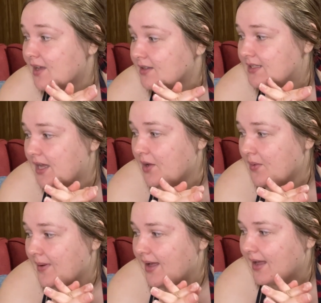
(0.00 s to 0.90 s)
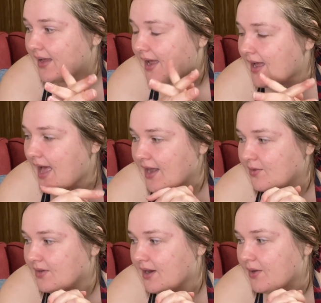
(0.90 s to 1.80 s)
So I
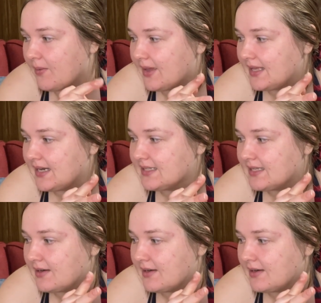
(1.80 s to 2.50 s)
don't know. It's